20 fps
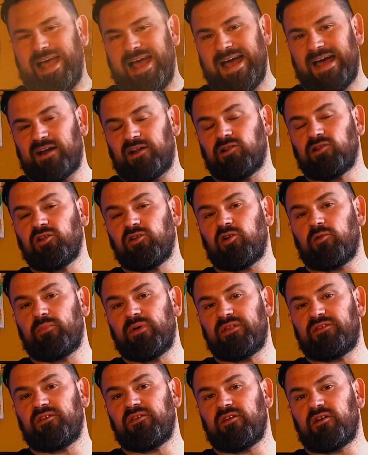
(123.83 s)
add a little
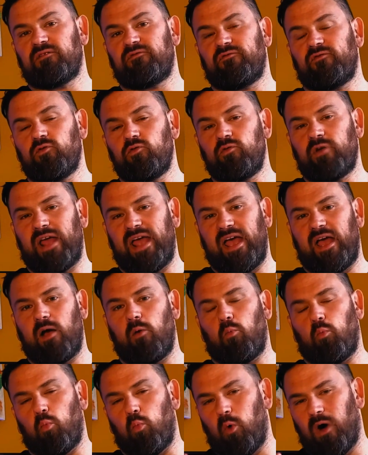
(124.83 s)
bit to their food
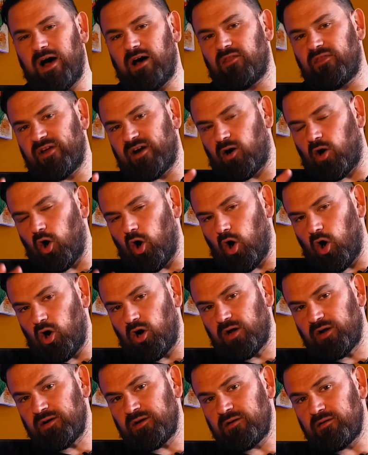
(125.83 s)
while they're
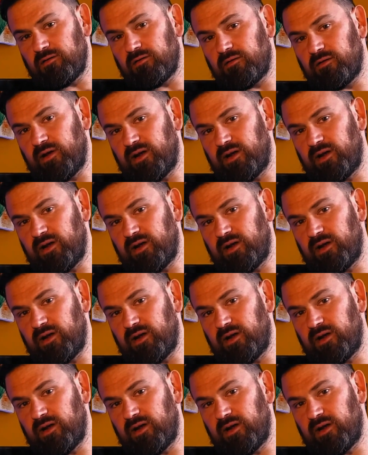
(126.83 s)
on